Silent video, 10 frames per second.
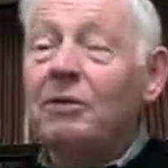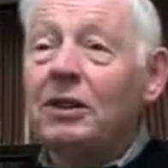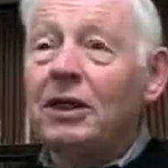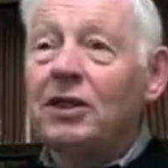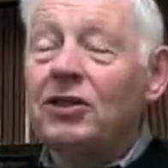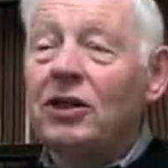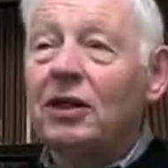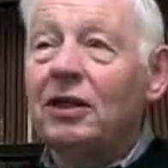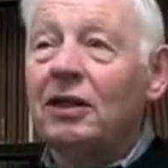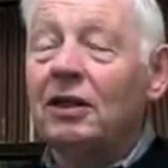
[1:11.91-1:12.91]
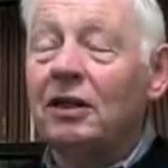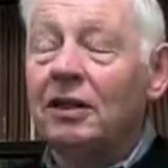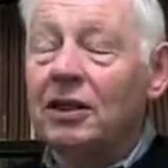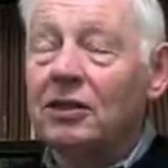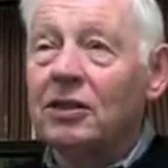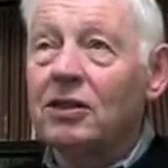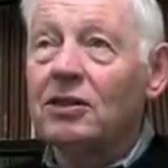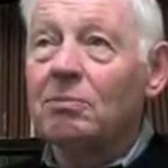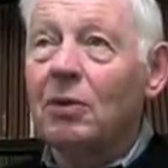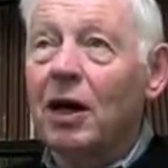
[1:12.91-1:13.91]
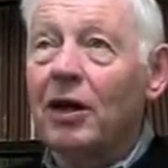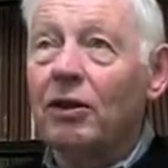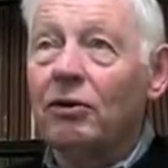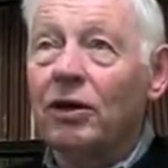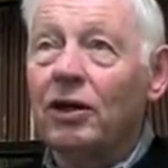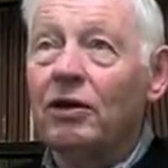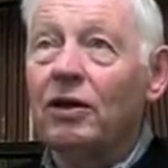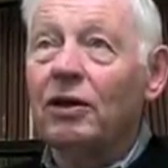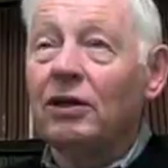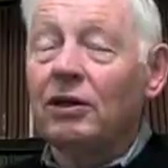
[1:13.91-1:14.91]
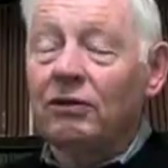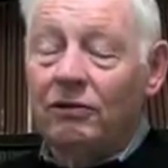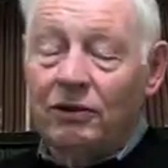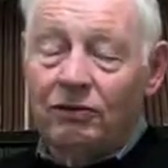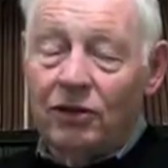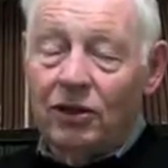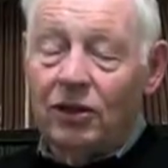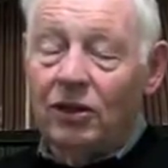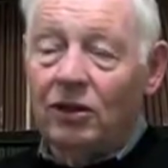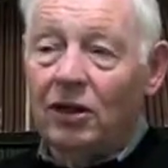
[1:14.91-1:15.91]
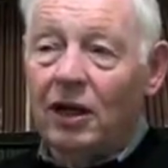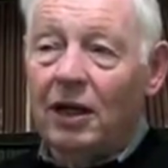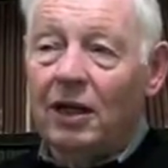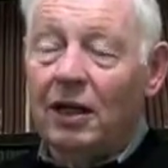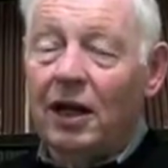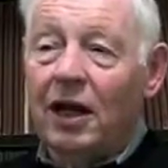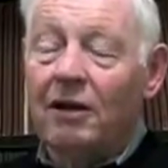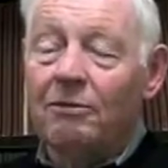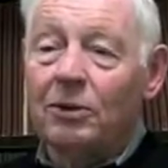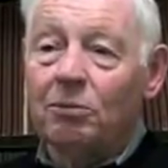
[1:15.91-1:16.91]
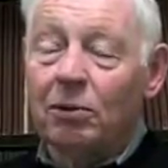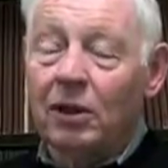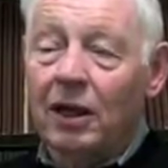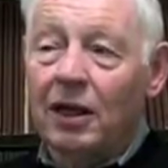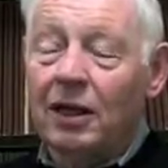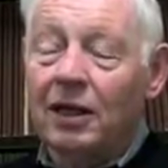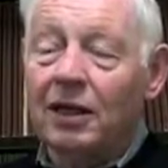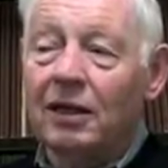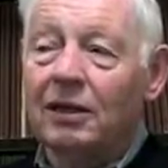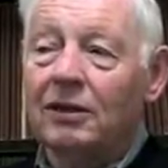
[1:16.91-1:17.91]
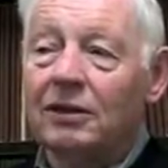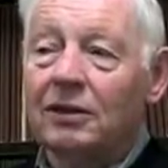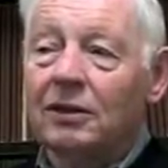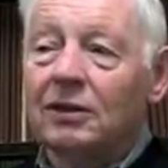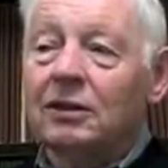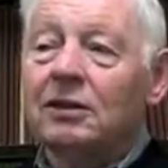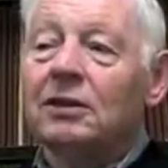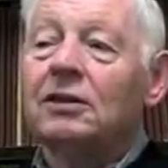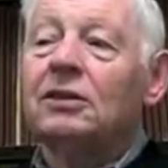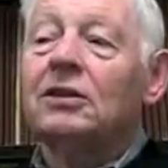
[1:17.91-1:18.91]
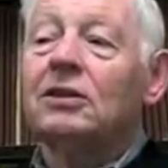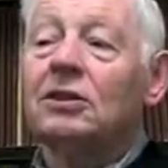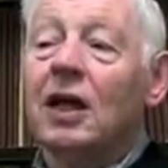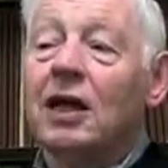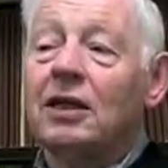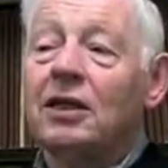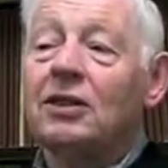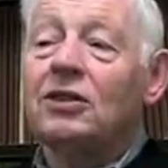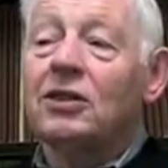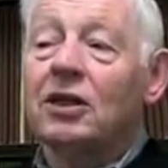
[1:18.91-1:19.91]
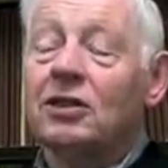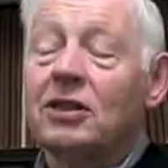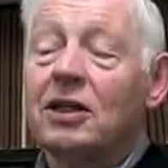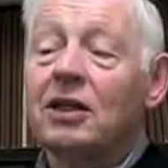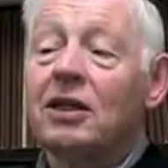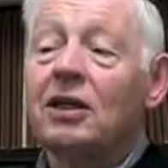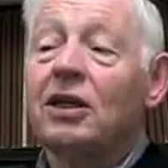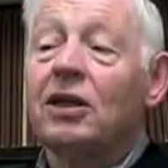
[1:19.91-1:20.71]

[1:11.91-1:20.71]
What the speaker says: been teaching, this is my 35th year, and I've been playing since 1962.